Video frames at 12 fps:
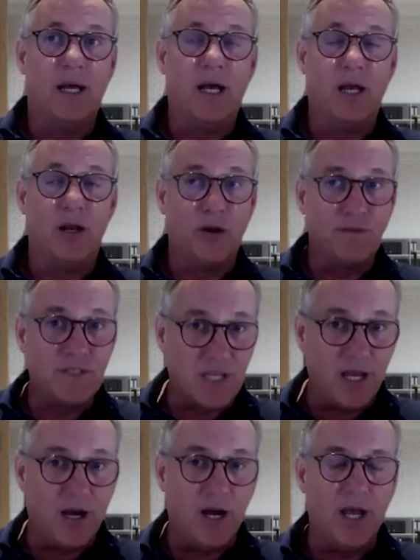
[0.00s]
a lot of
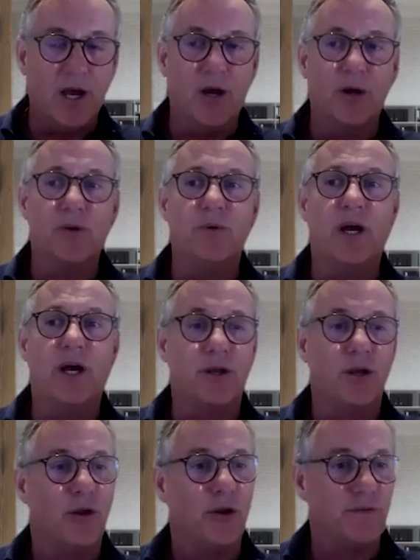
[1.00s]
CIO, and
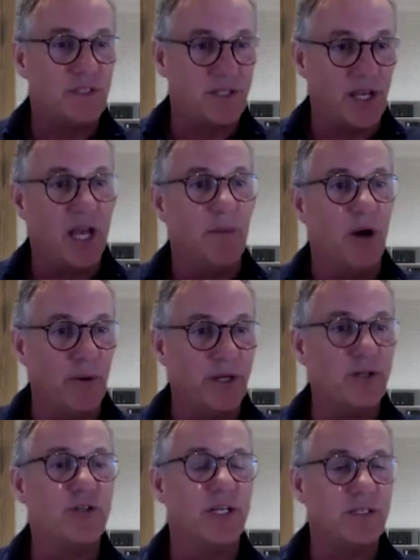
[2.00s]
a lot of CMO
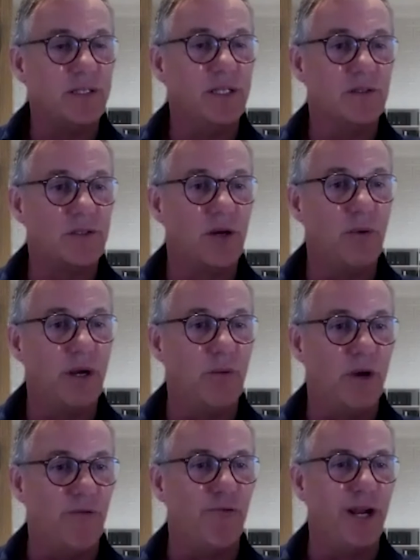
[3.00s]
interest in. So we're,
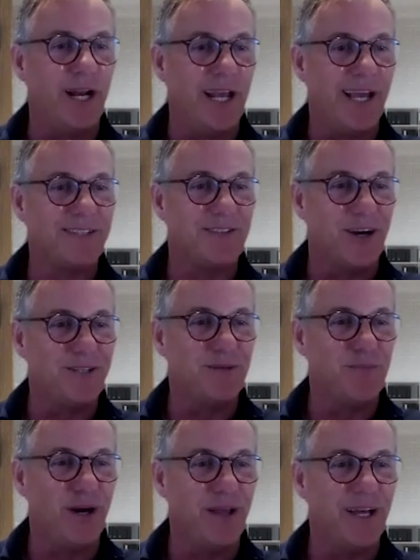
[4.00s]
we're really
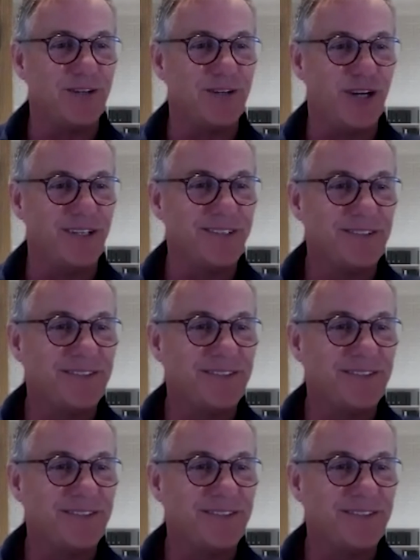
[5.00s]
excited by that trend.